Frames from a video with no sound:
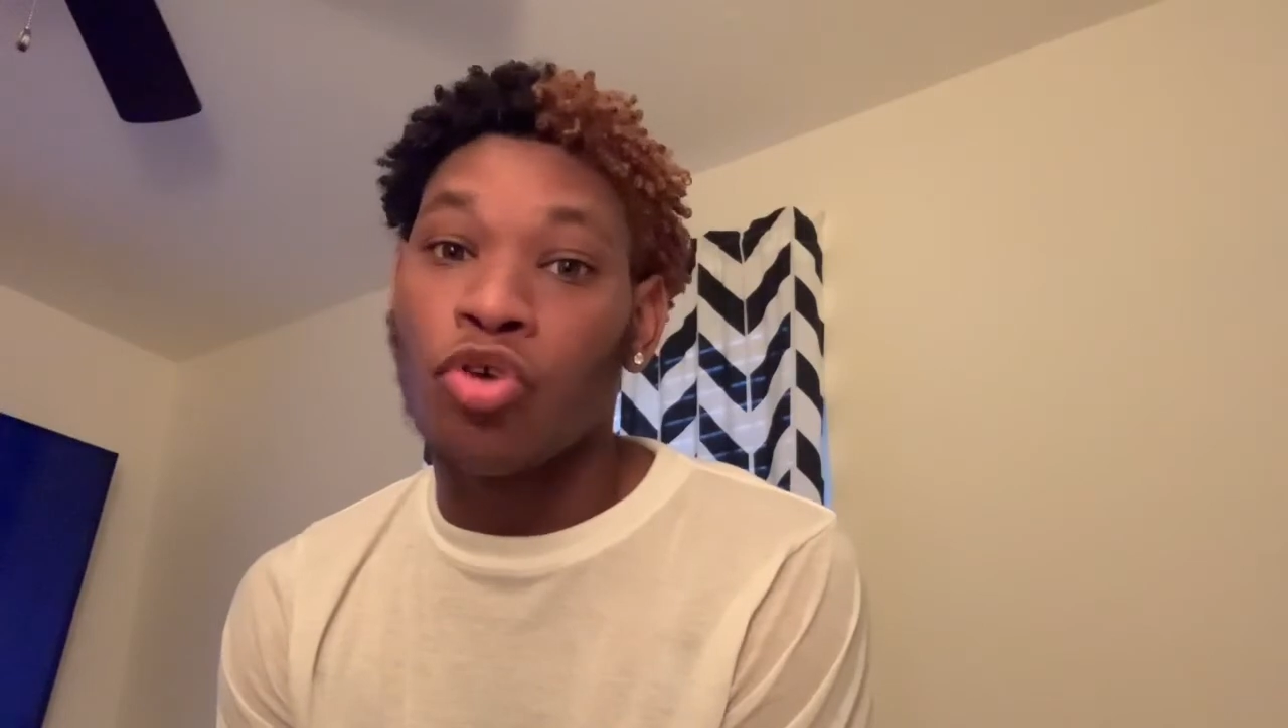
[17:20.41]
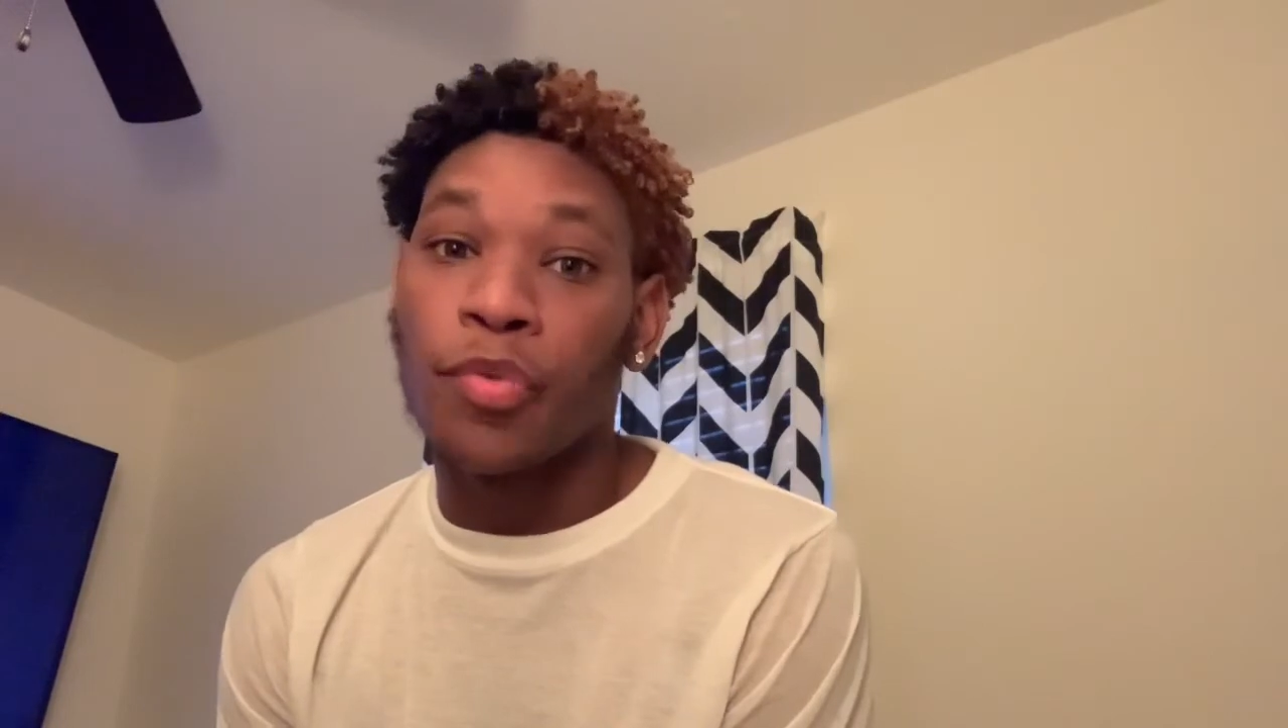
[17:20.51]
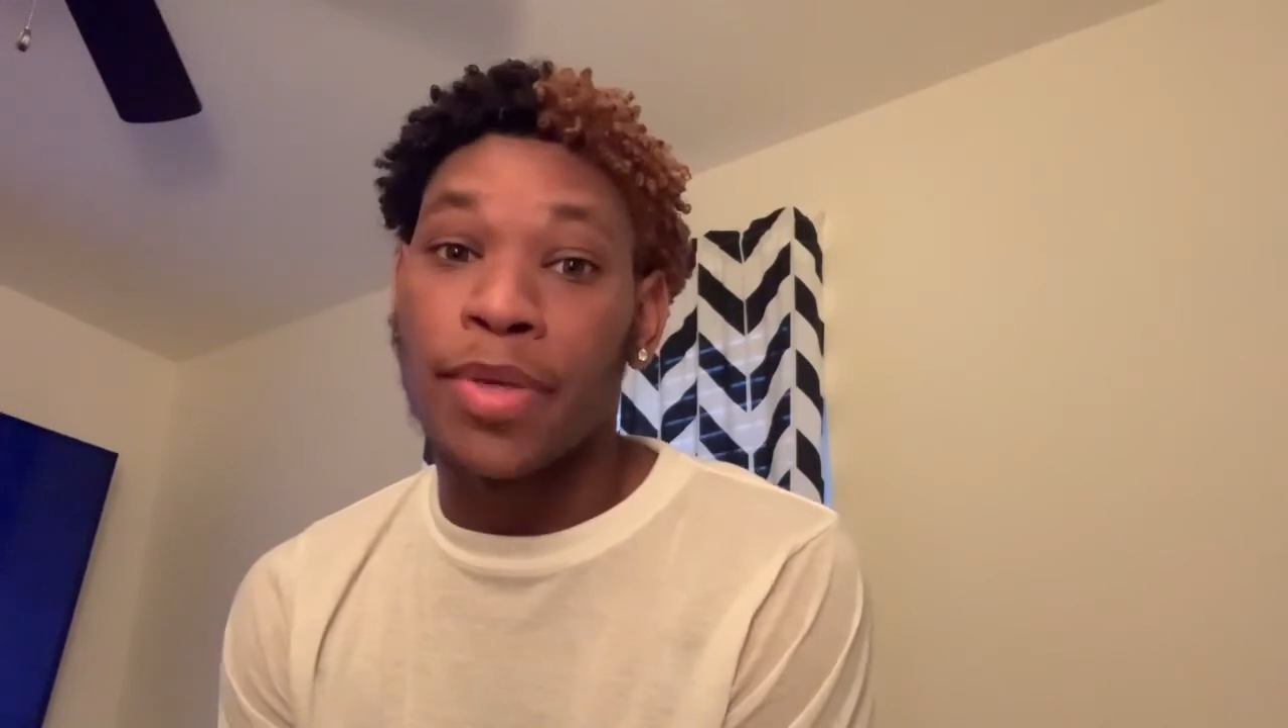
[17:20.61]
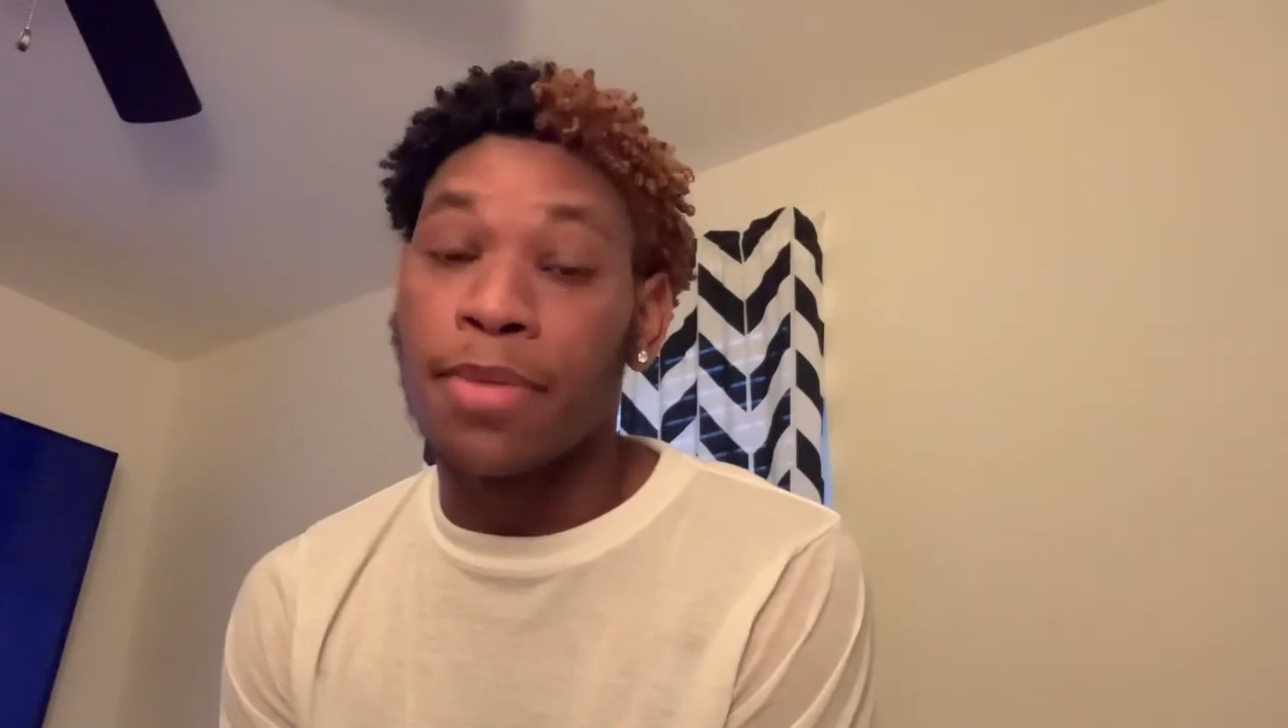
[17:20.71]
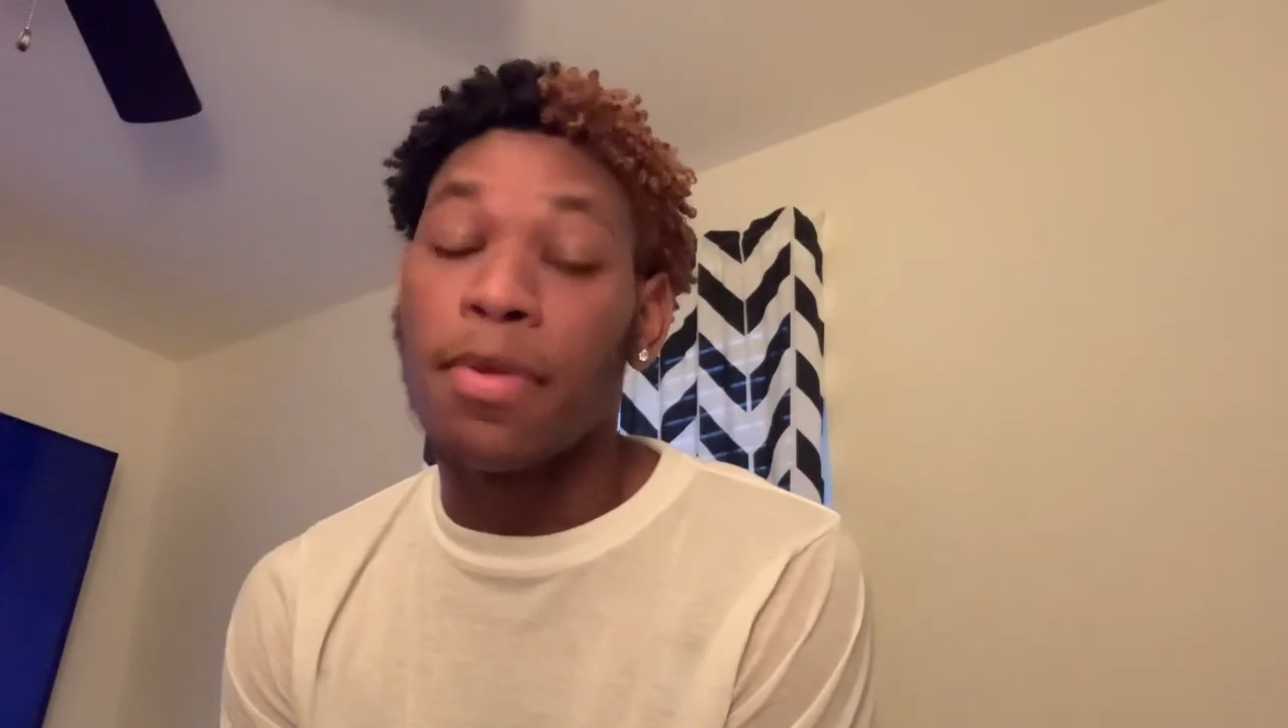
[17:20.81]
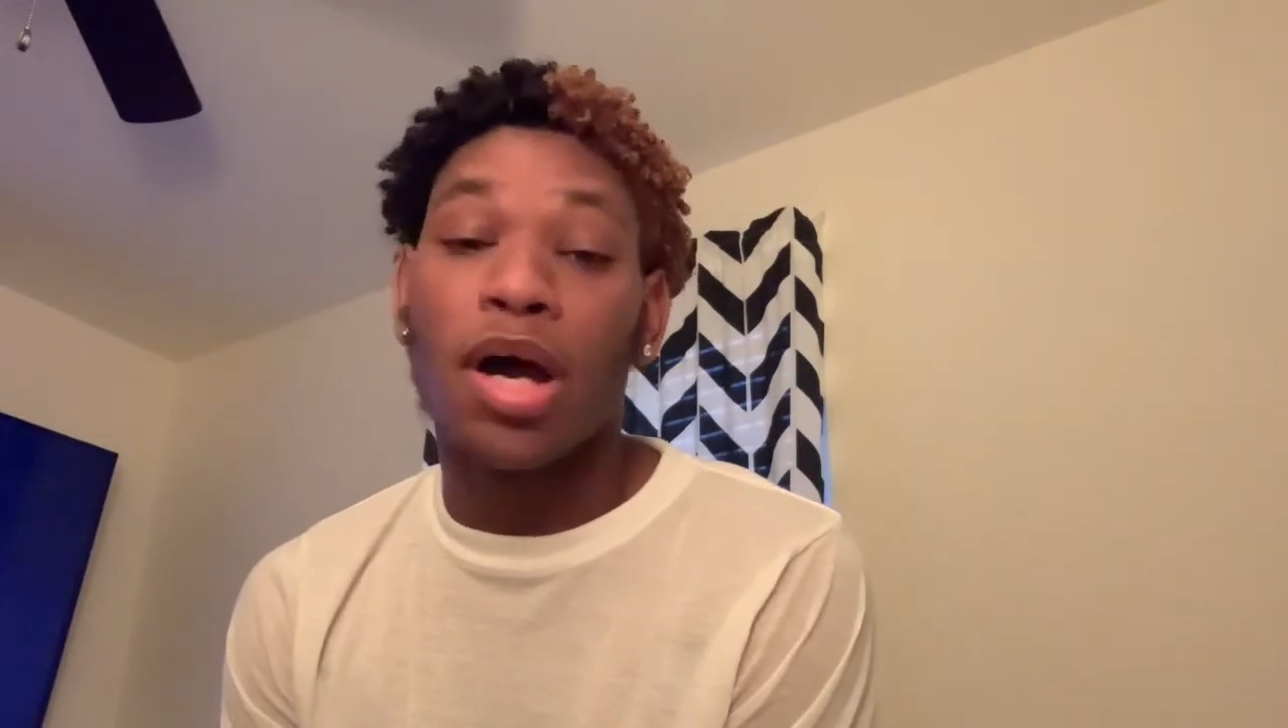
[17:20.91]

me in my